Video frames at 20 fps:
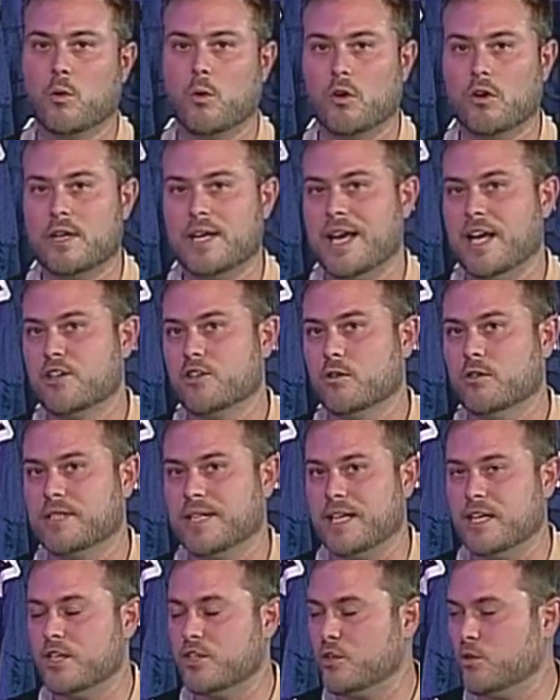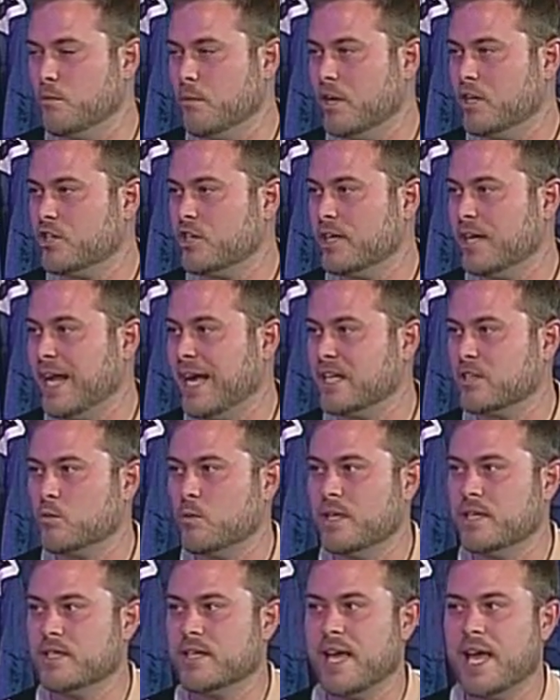or DeAngelo didn't do much in last
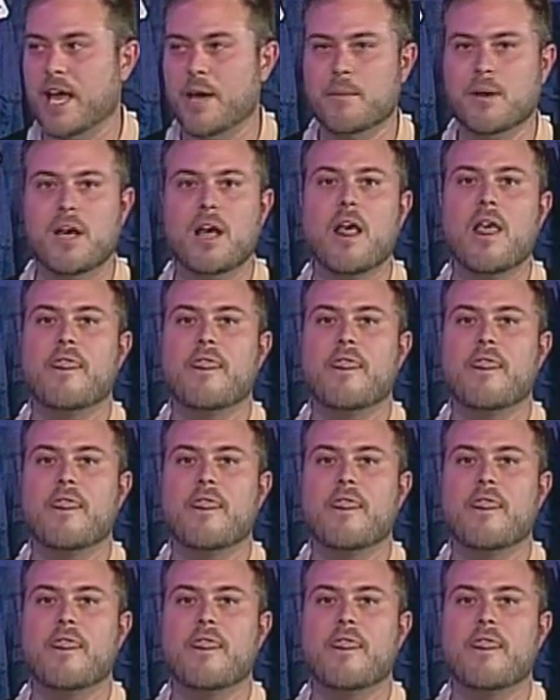week's game.